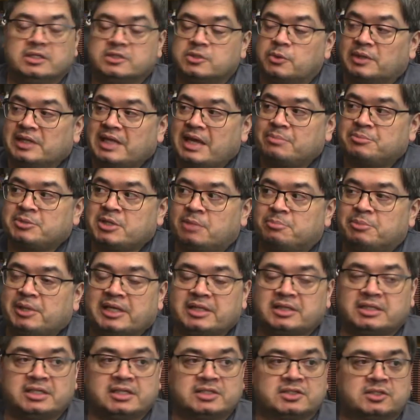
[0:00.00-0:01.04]
So a laptop
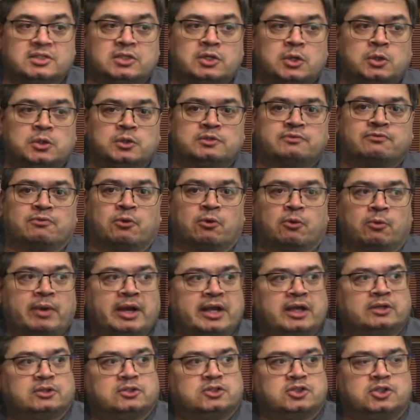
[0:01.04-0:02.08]
like this goes for
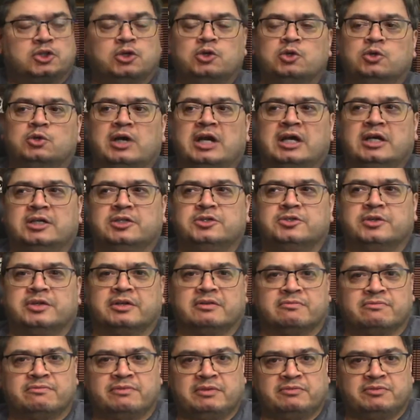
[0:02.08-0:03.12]
around
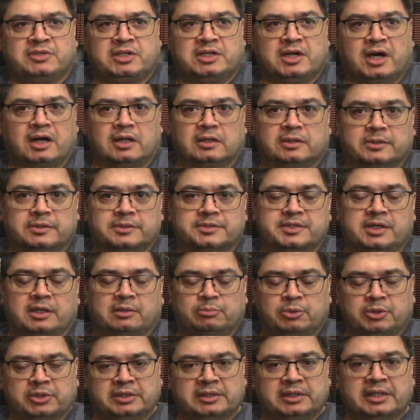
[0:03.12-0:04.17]
$250. I'll
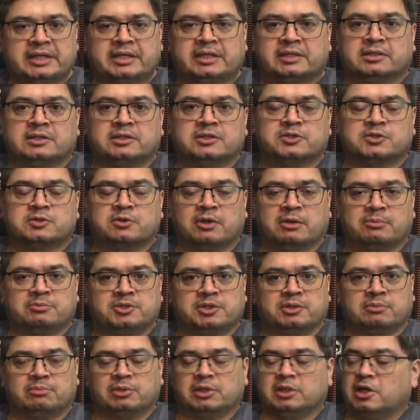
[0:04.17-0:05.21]
put a link in the
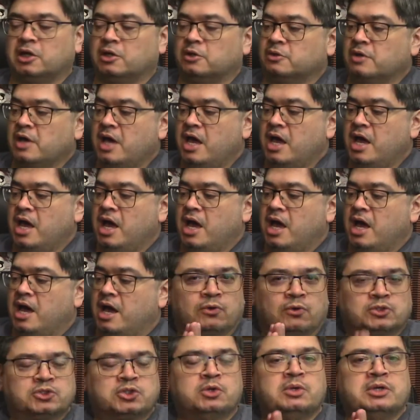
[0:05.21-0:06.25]
description below.
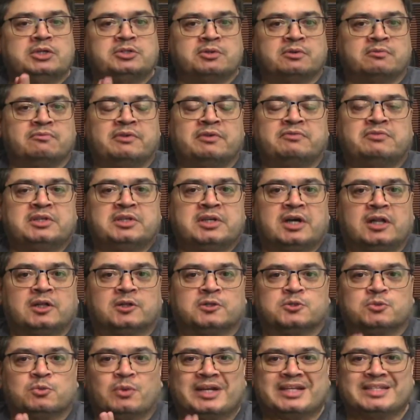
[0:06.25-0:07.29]
For
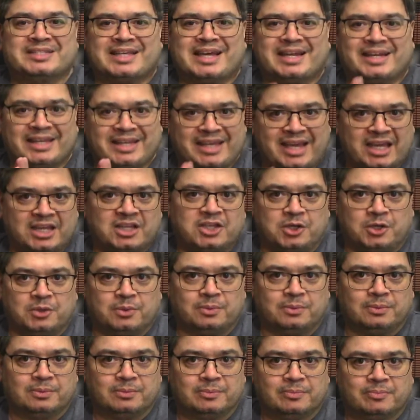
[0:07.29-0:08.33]
$250, what does that get you?
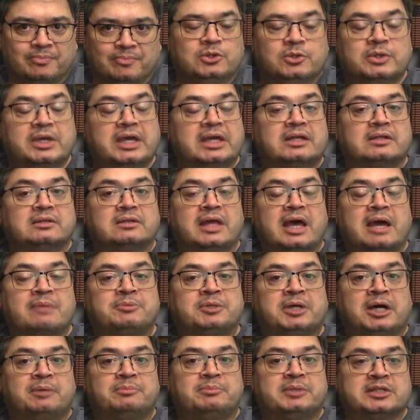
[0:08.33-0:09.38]
You get a
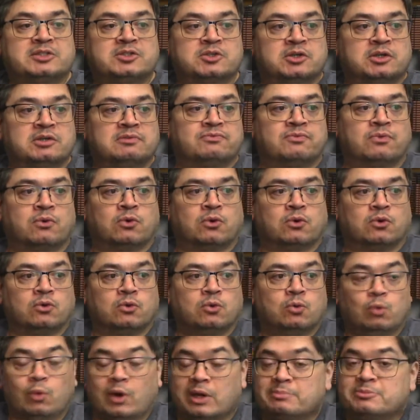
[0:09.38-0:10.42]
laptop that's good for
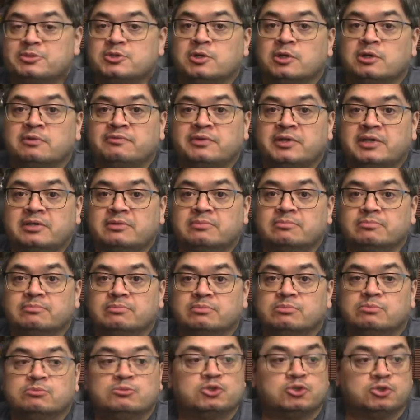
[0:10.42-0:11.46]
web surfing,
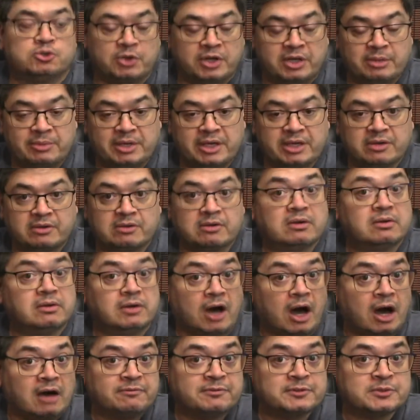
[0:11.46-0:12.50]
streaming,
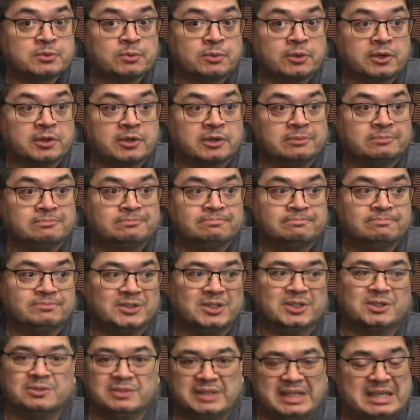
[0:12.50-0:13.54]
office work,
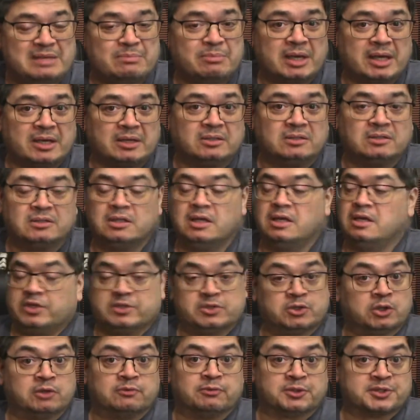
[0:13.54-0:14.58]
email. Is
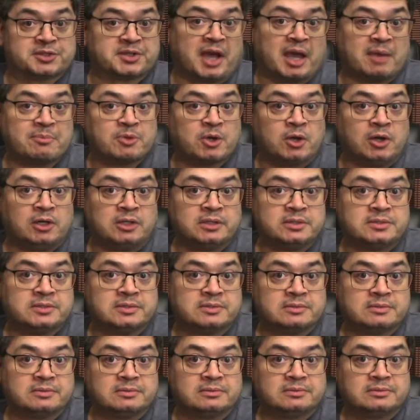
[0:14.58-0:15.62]
it good for Skype
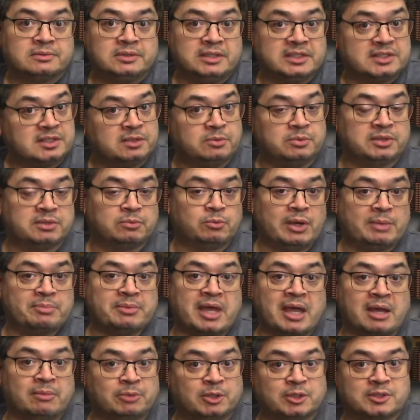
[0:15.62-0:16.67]
calls? Let's see what the
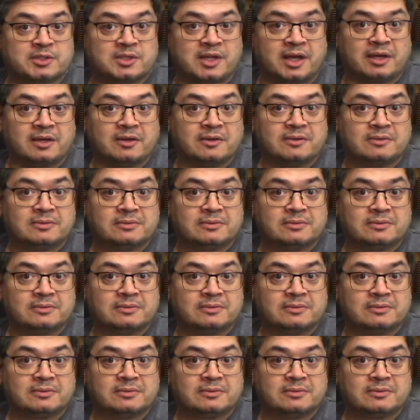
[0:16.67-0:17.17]
webcam looks like.